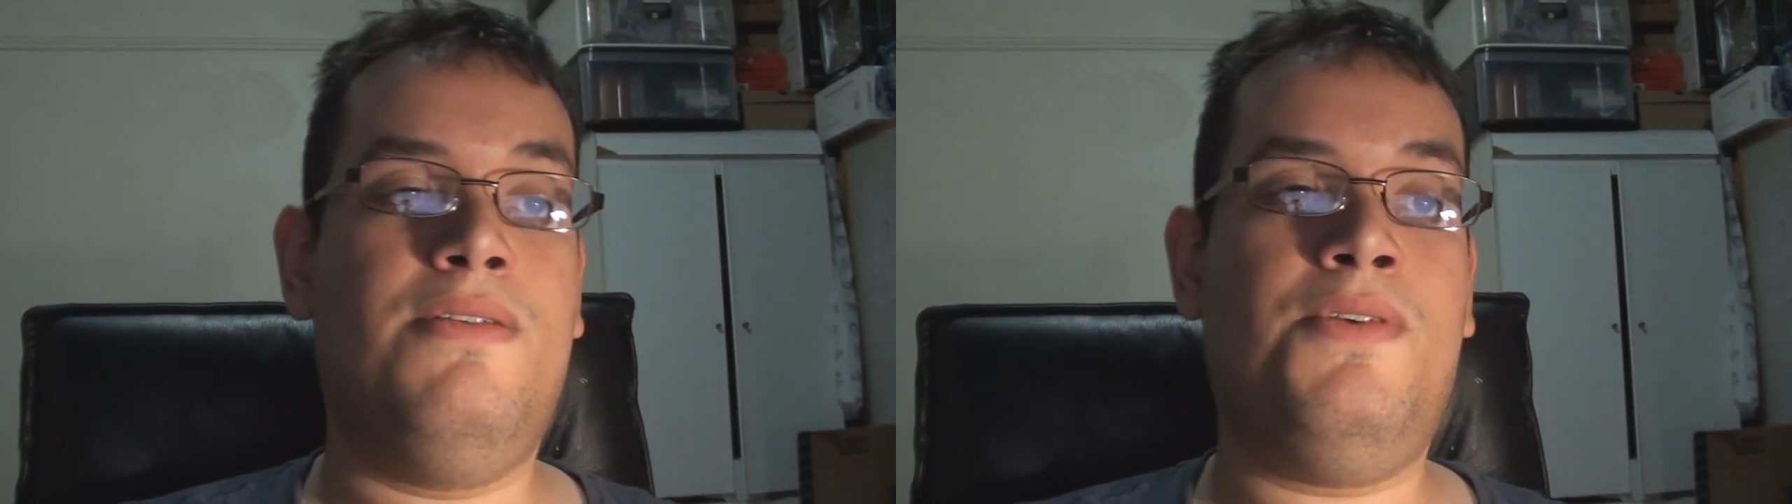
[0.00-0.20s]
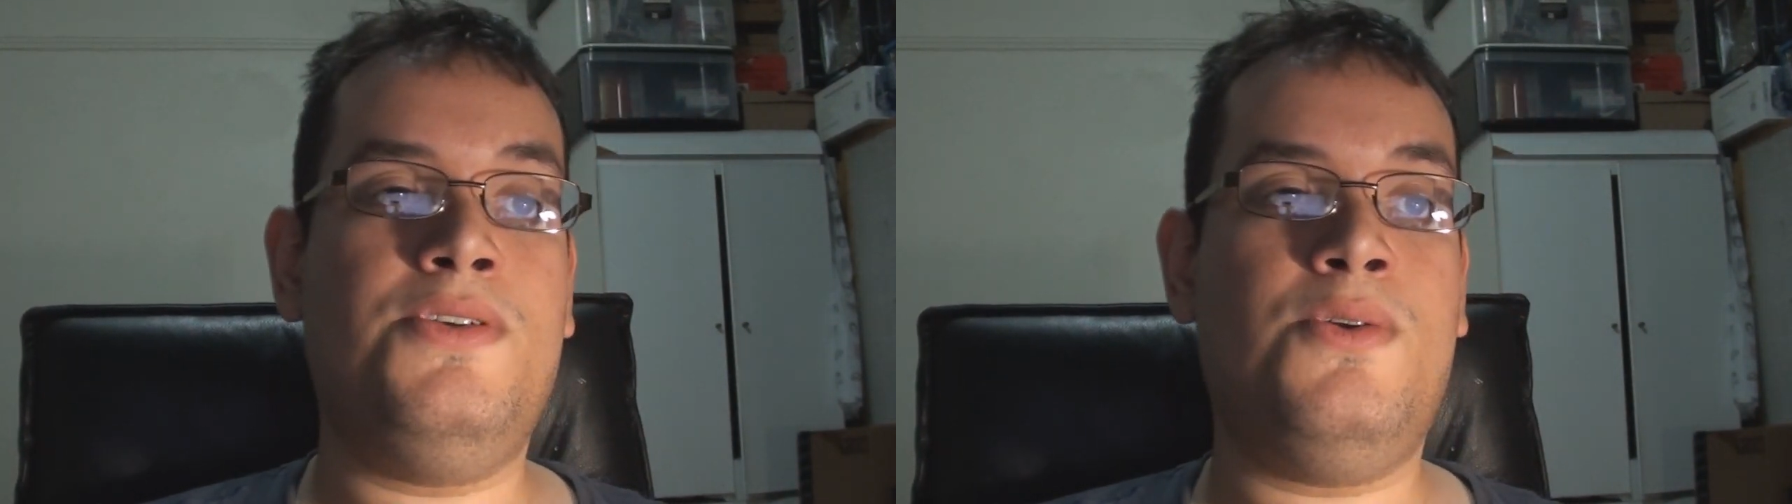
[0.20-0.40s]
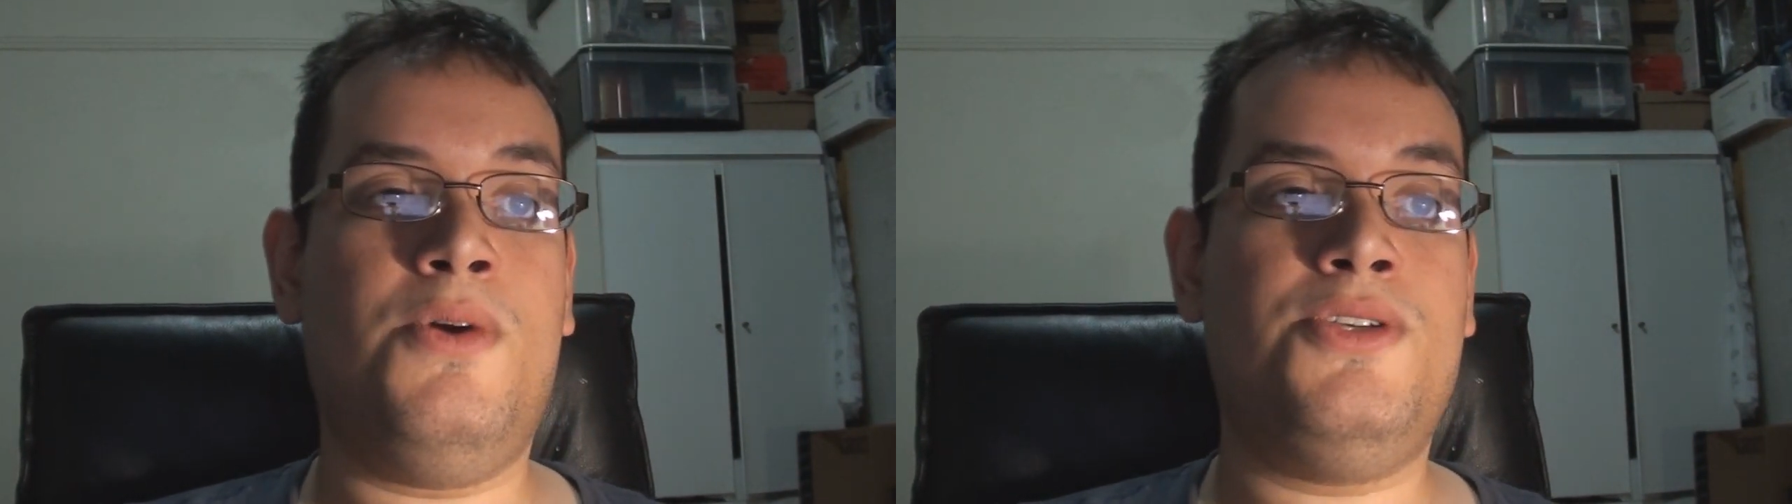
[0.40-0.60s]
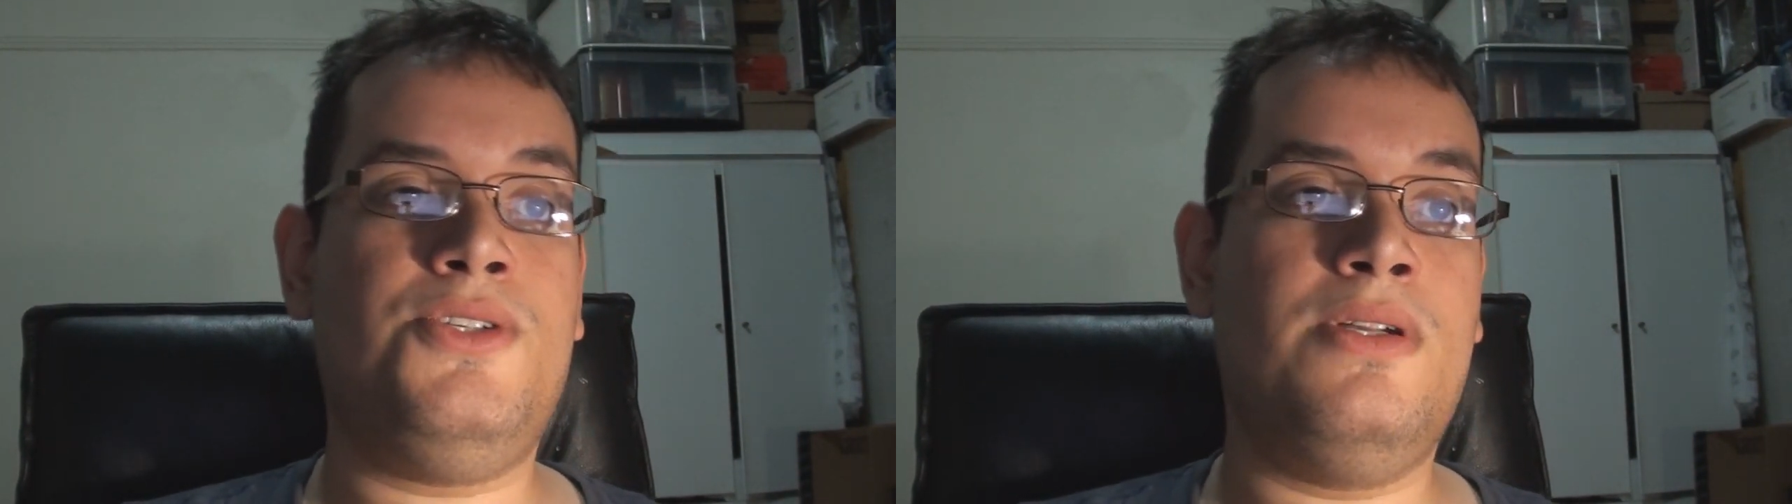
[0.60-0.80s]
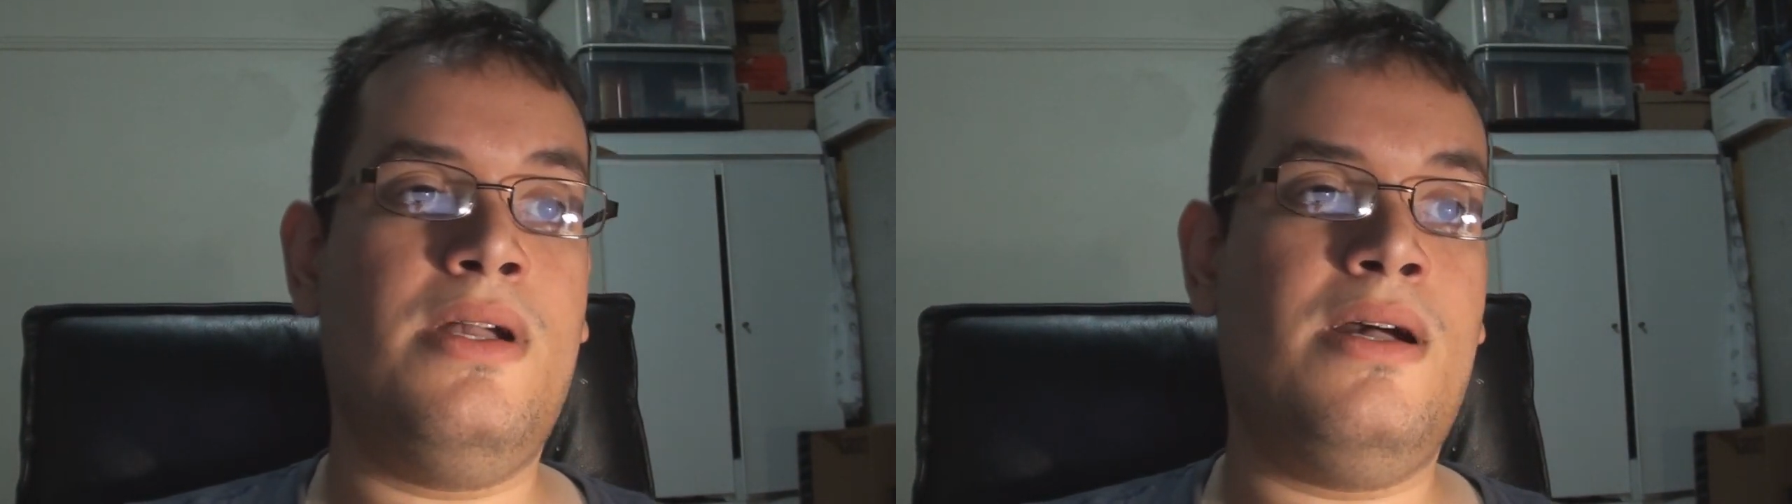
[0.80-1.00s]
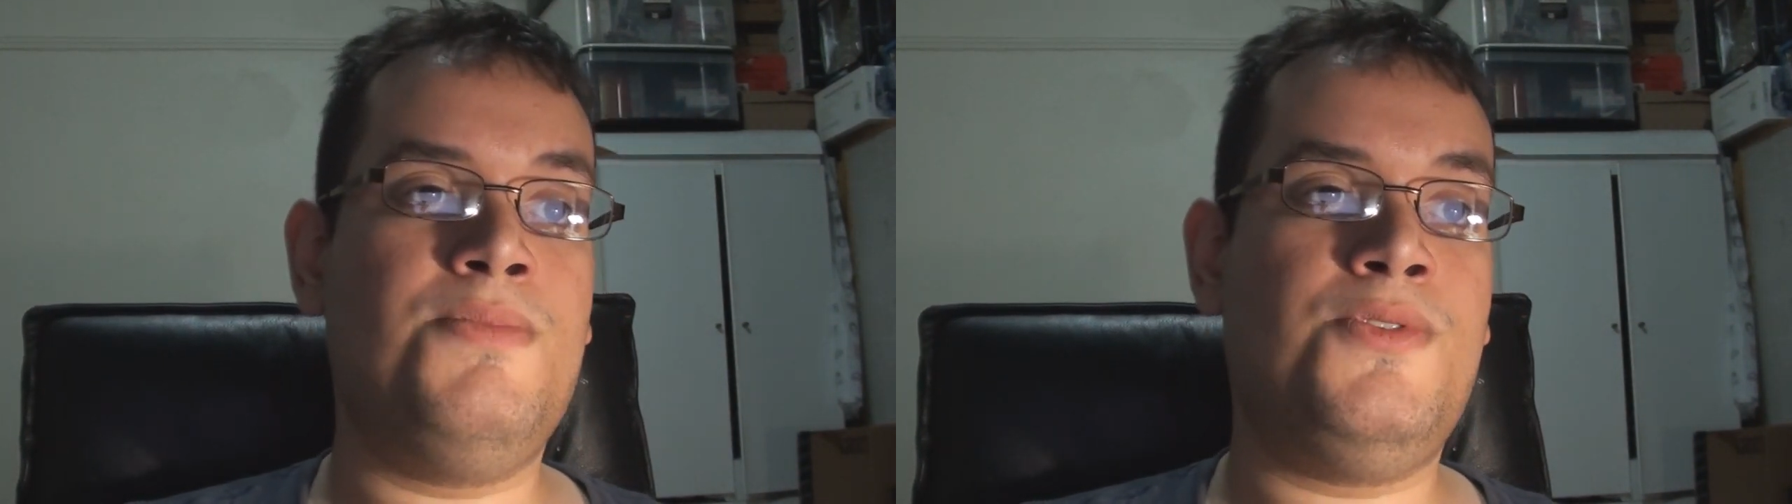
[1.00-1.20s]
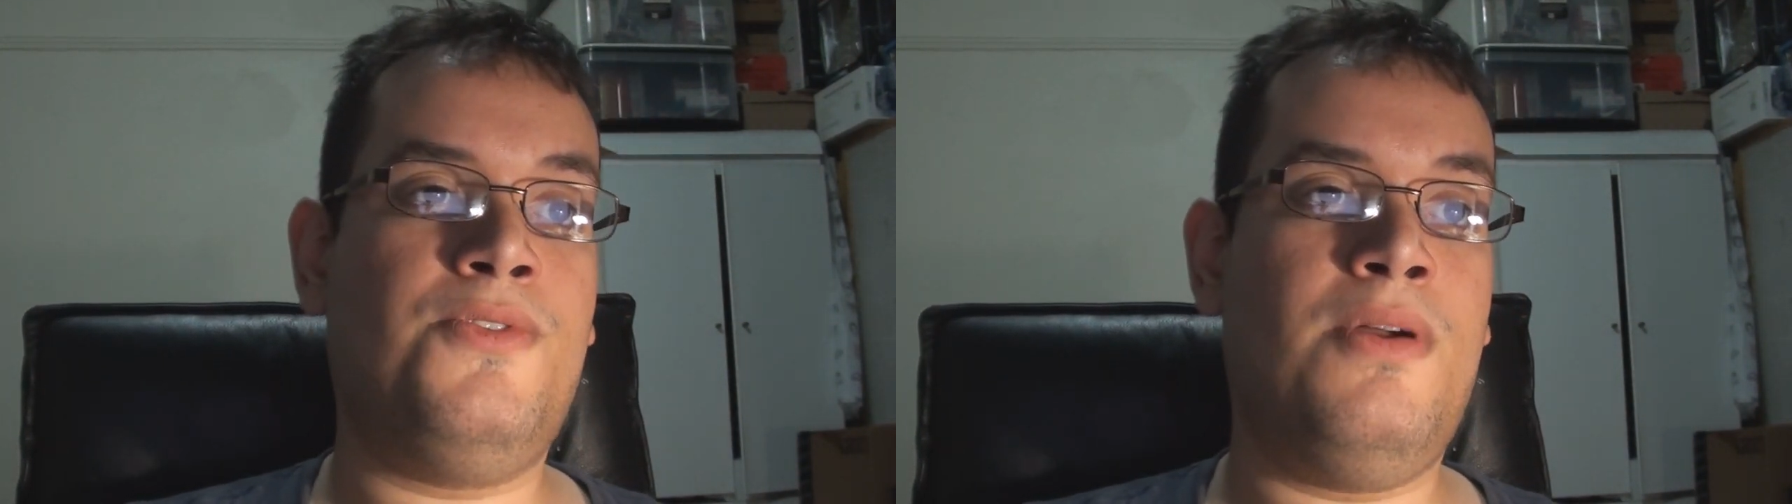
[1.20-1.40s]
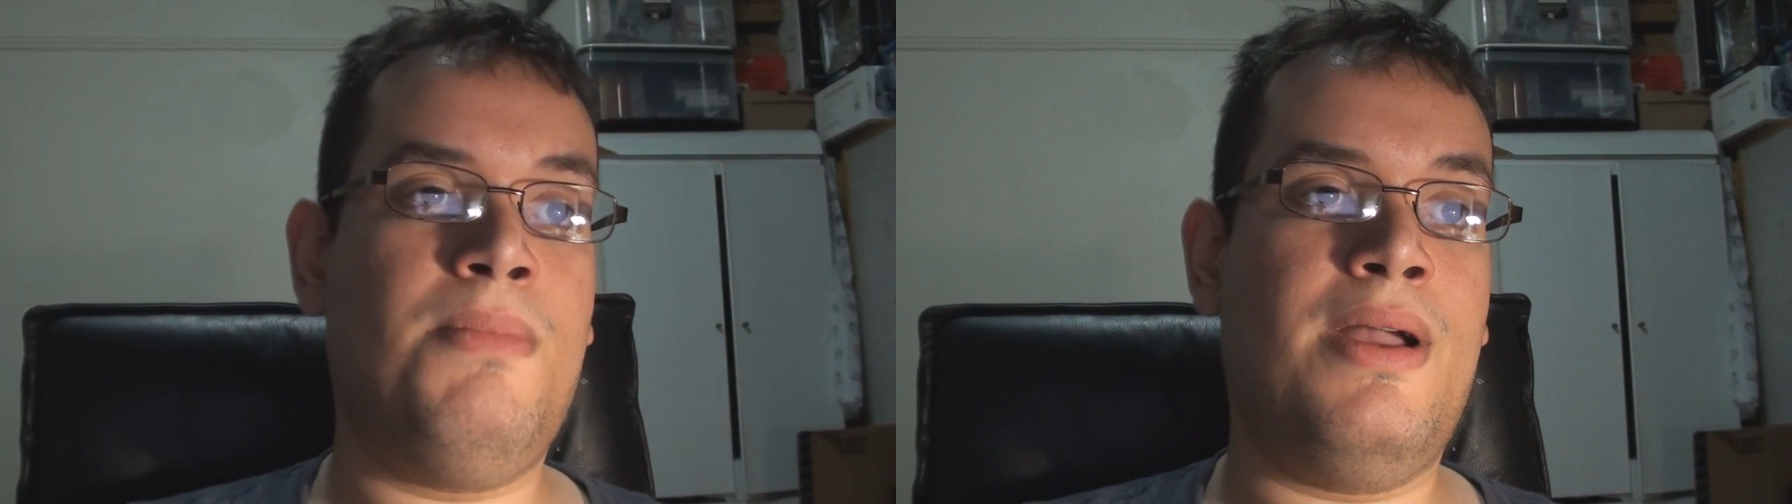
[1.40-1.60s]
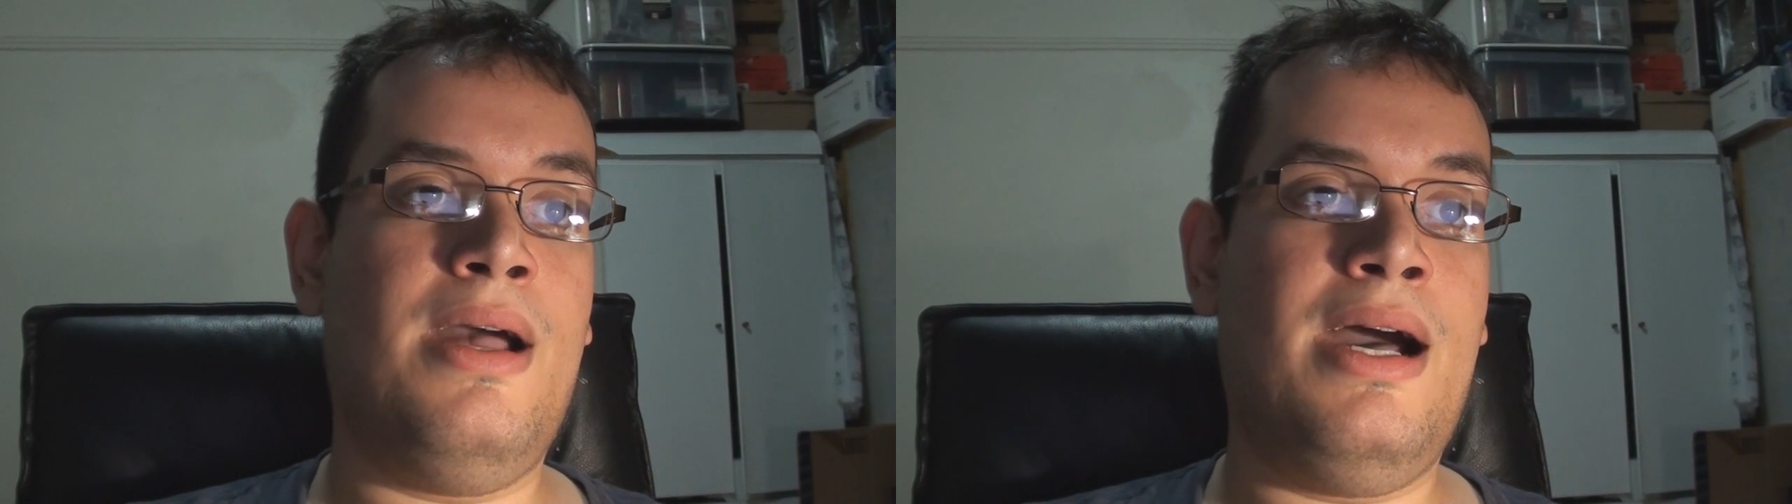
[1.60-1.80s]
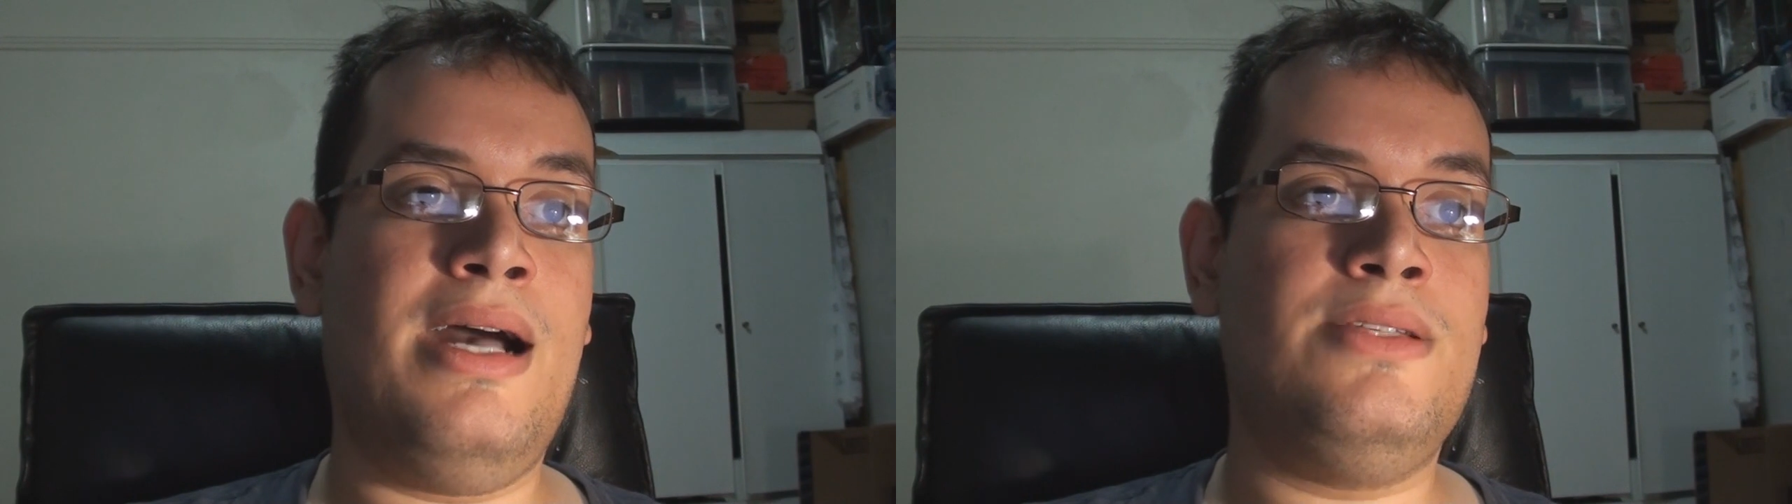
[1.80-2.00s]
First question comes from
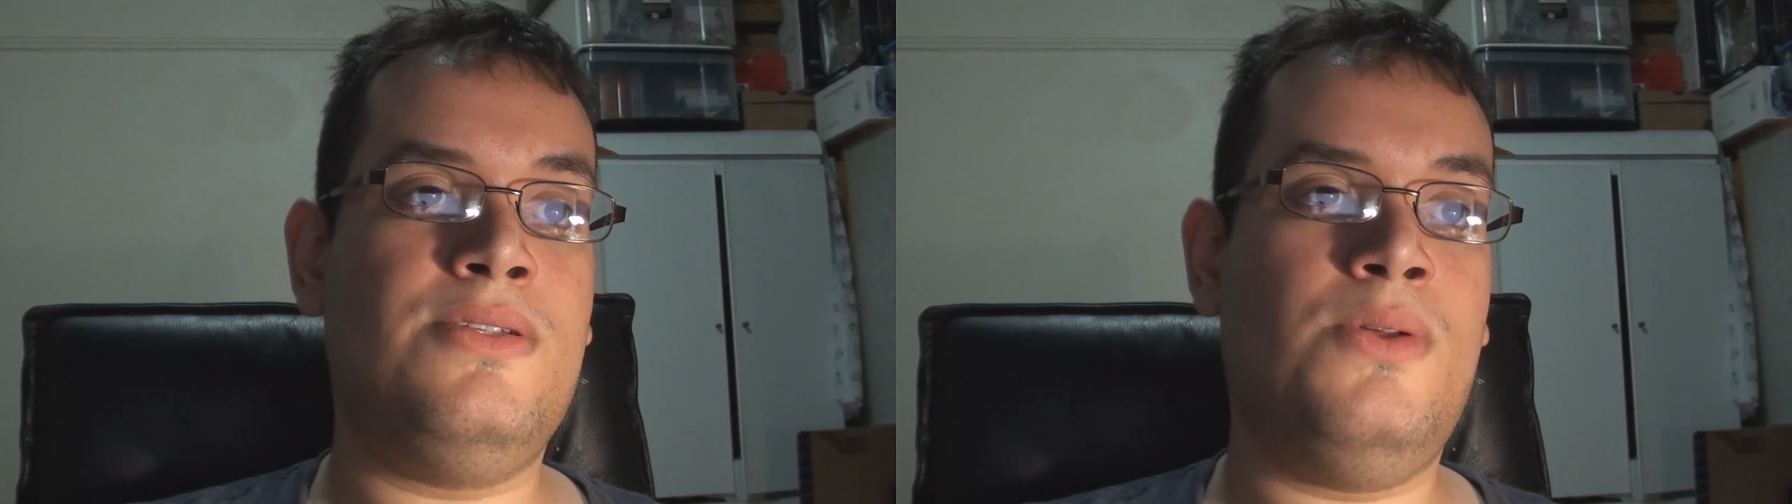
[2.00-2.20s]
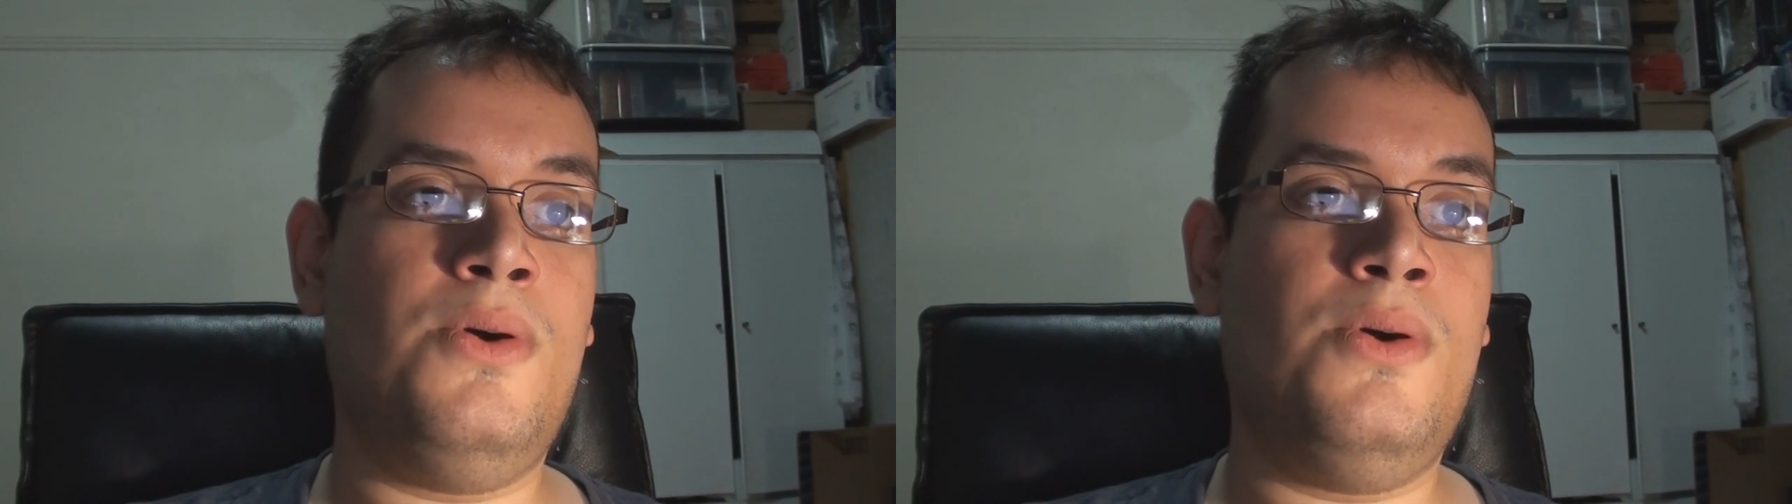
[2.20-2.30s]
God's